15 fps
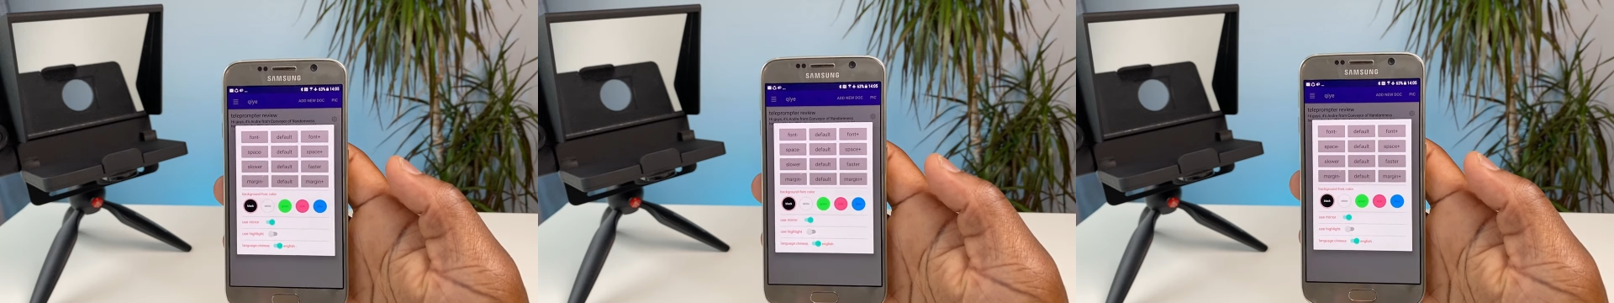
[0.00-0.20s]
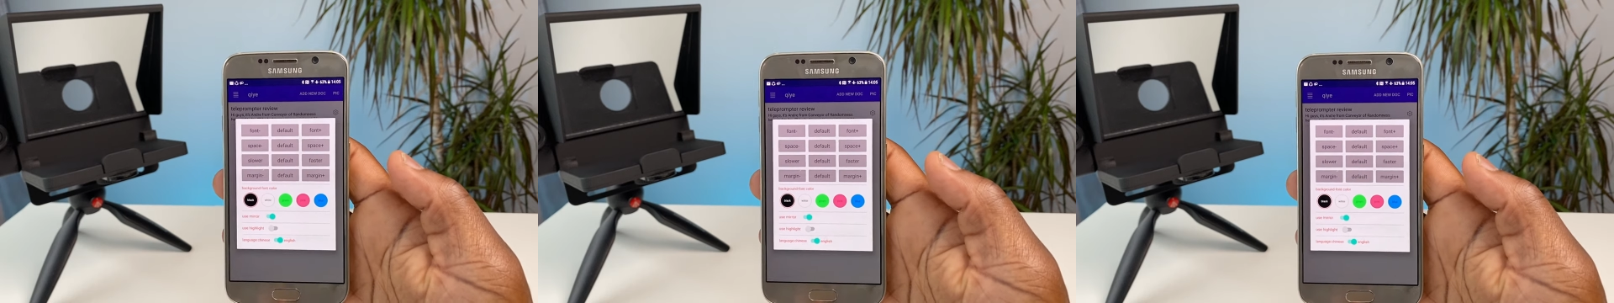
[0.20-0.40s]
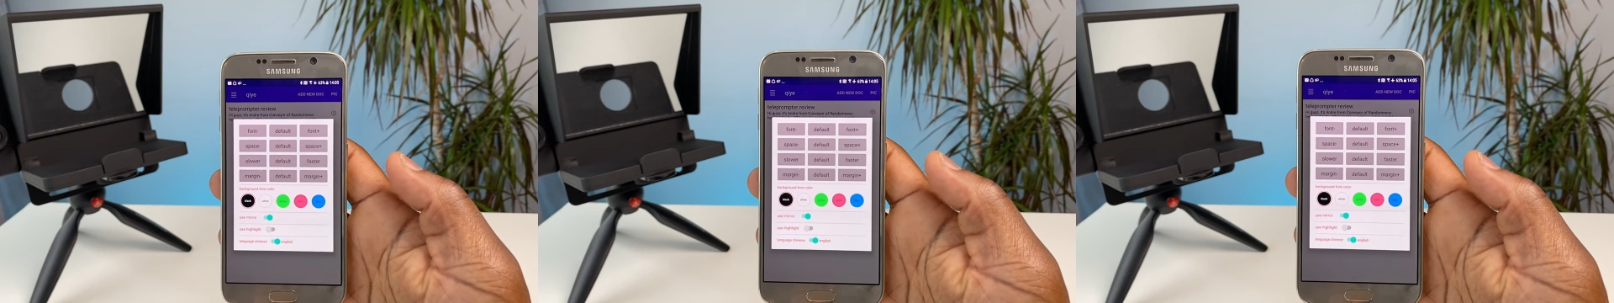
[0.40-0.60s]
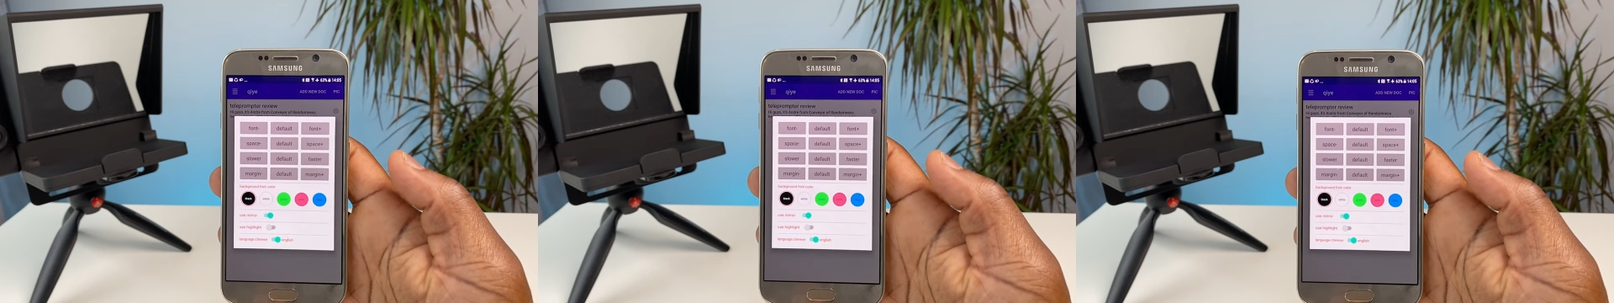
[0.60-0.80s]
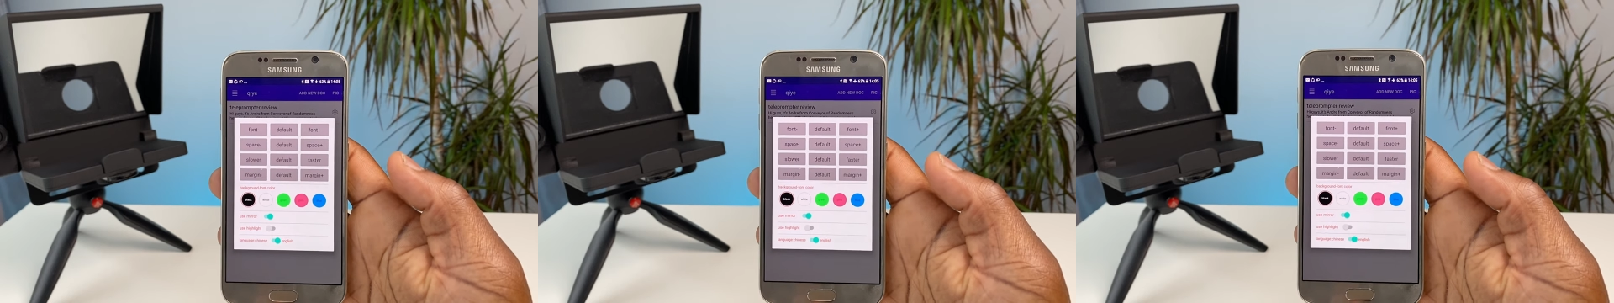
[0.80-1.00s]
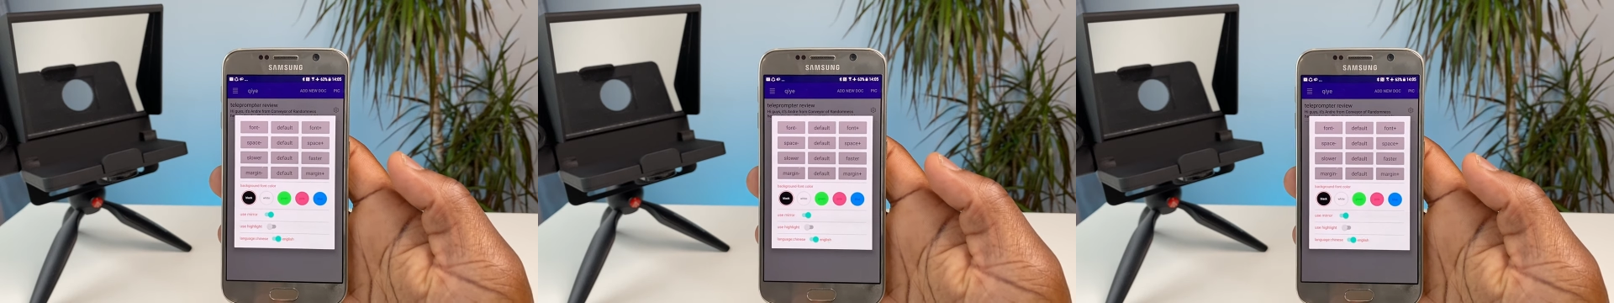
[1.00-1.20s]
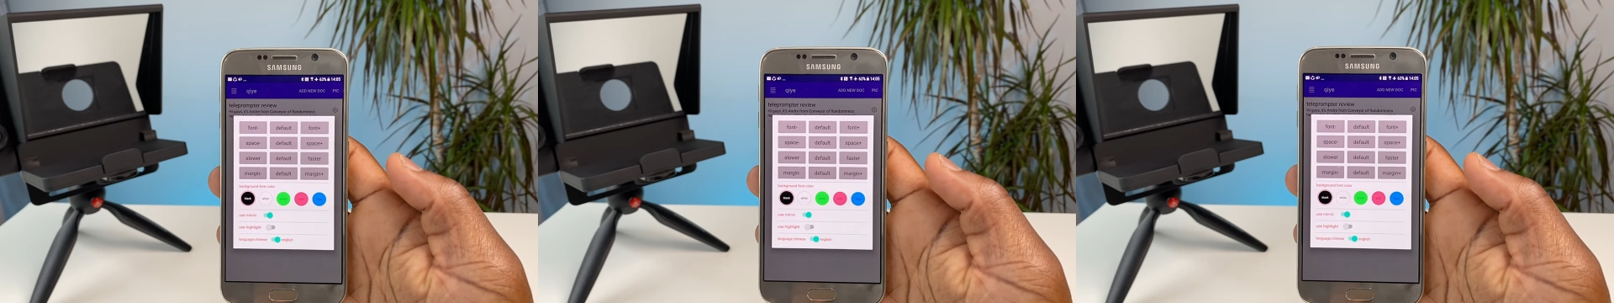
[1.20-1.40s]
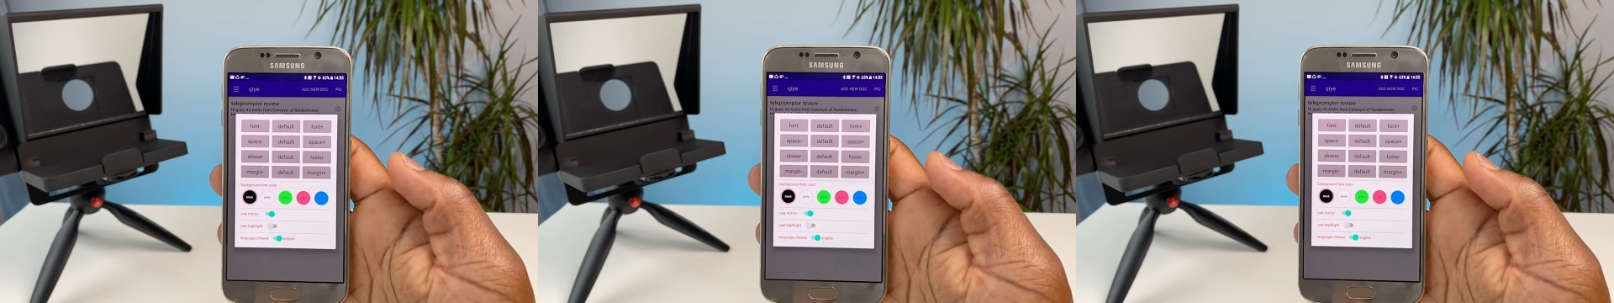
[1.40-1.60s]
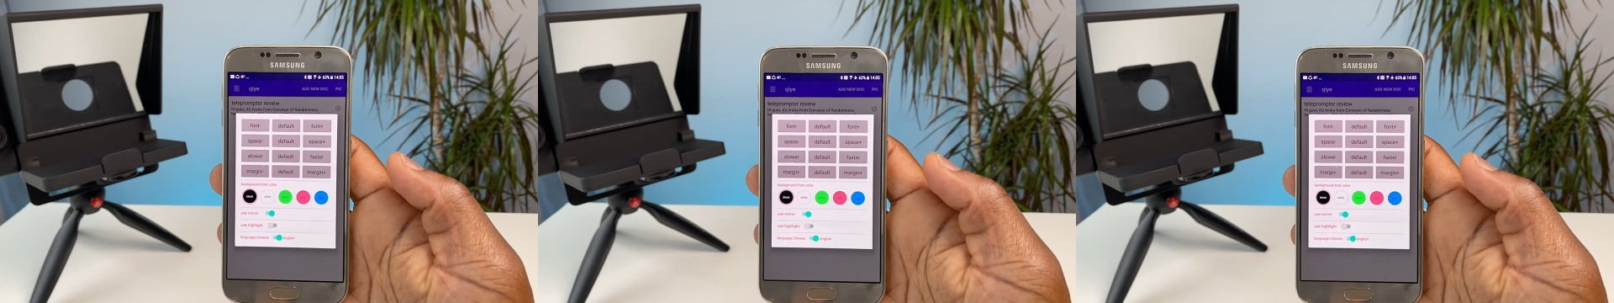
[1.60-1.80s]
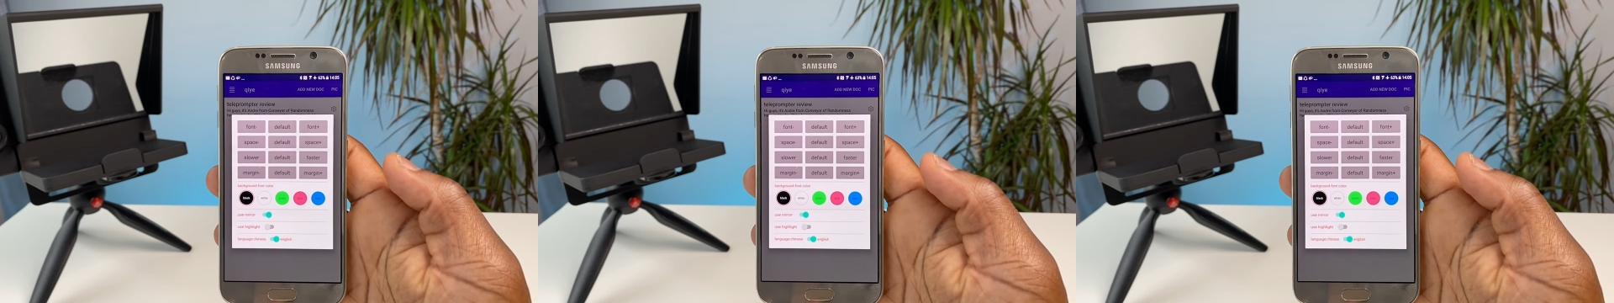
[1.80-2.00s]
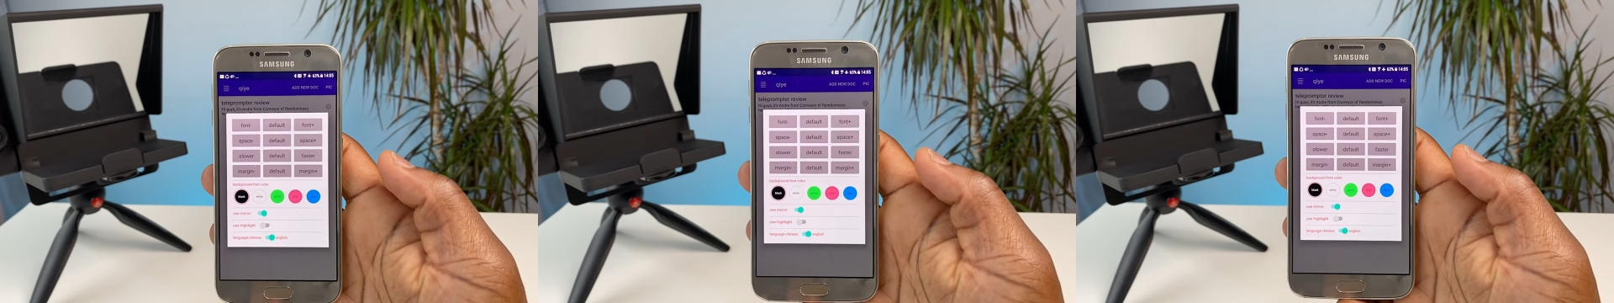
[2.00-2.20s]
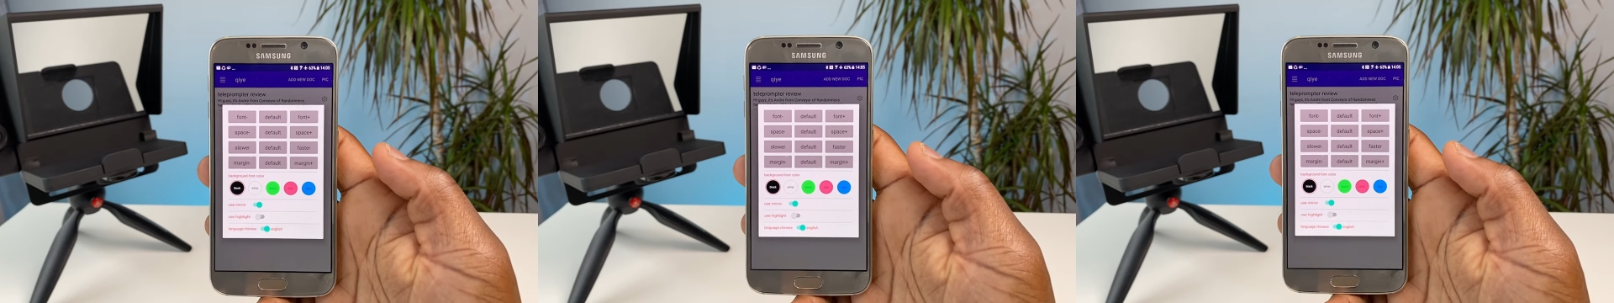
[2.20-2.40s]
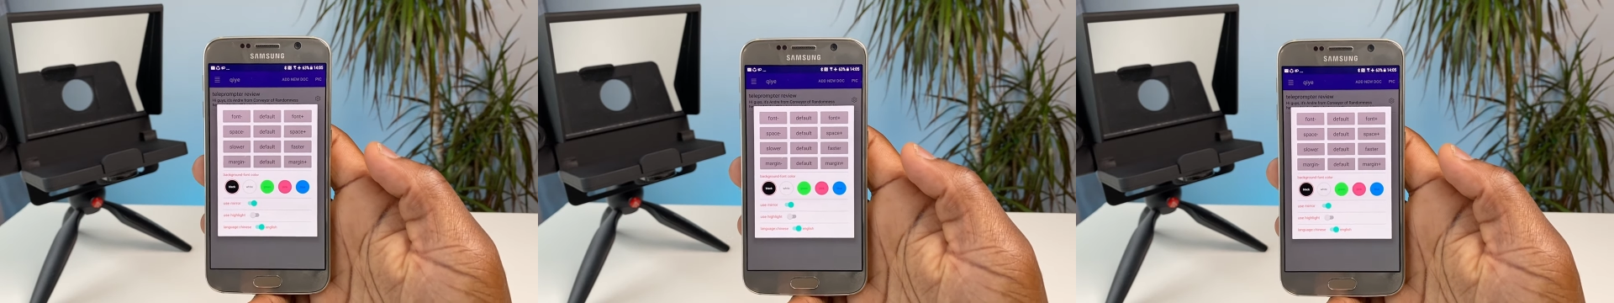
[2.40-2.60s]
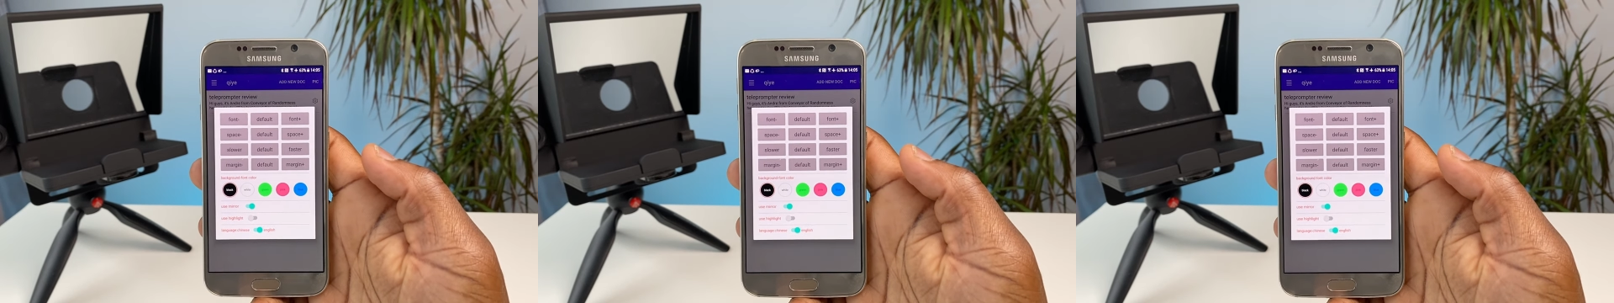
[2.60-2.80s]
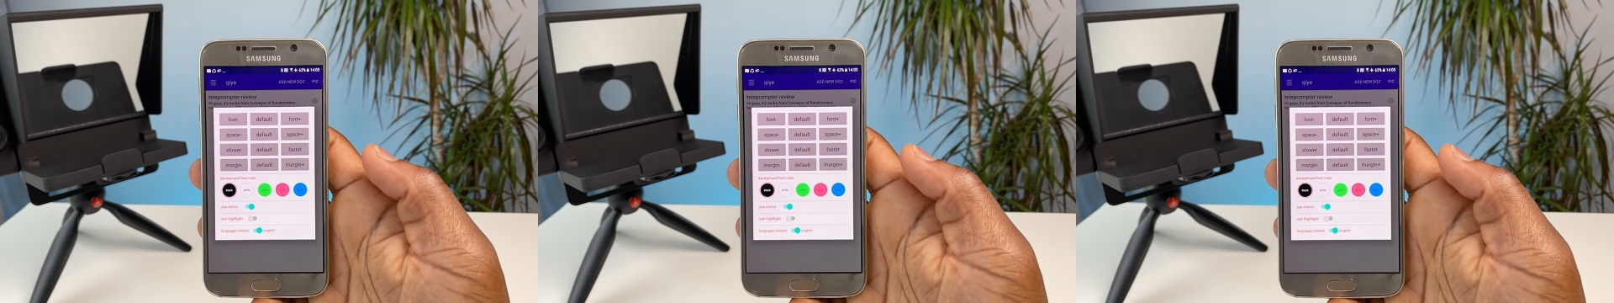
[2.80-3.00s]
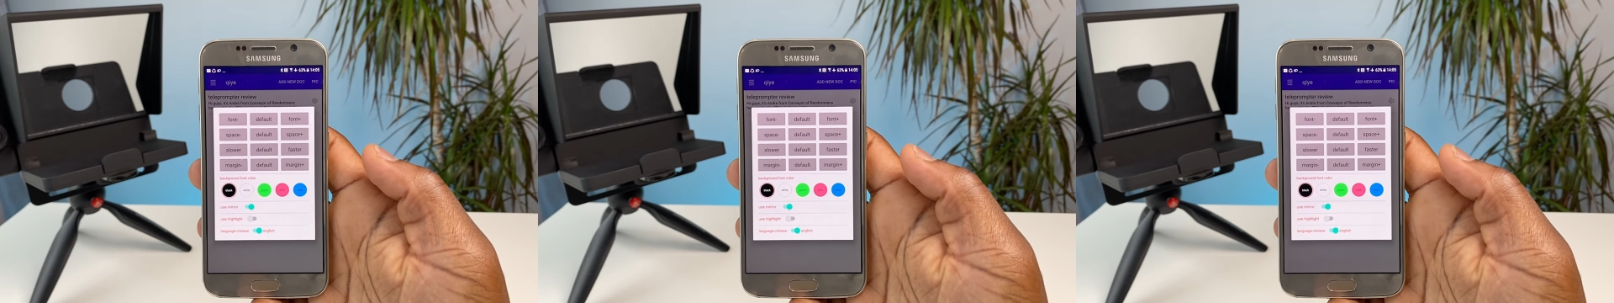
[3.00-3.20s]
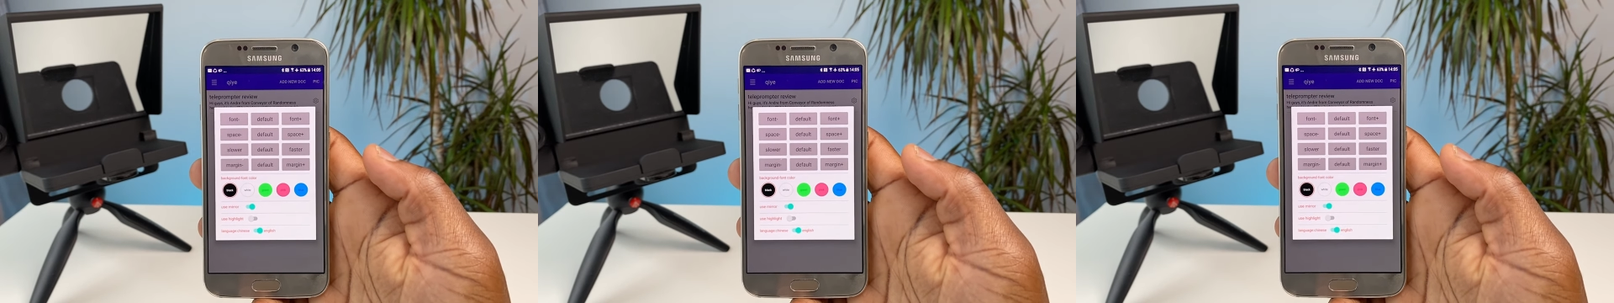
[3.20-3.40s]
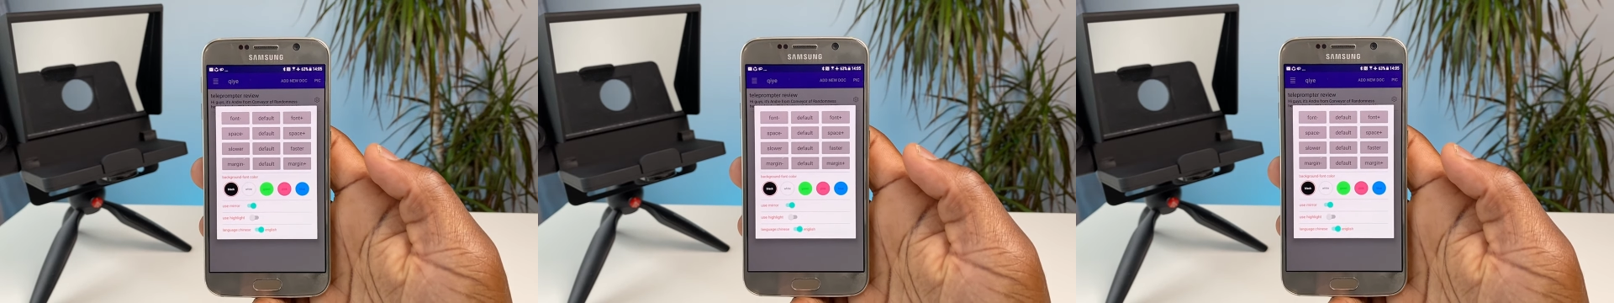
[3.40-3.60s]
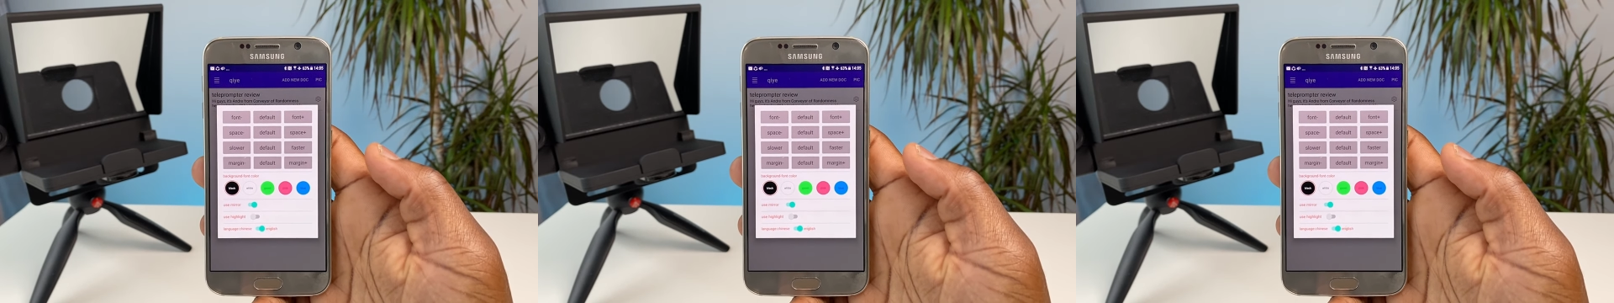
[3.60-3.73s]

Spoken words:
Nobody's mouth can be seen.